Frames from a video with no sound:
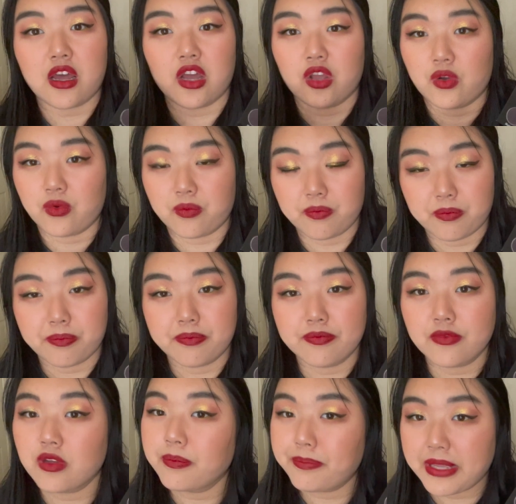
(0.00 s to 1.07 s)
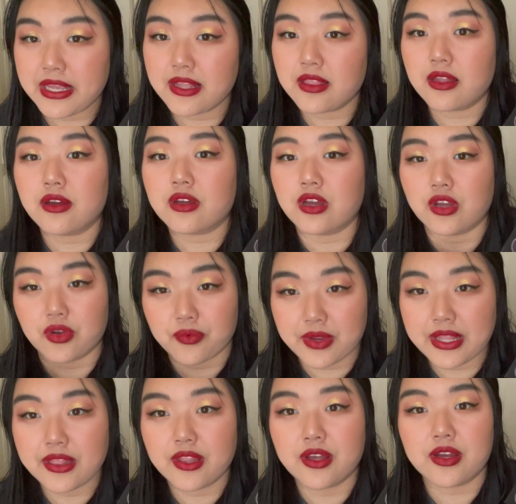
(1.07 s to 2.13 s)
a pink look, a
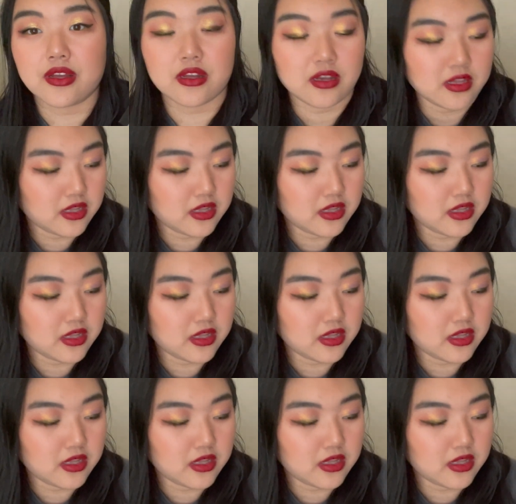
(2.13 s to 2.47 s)
green look.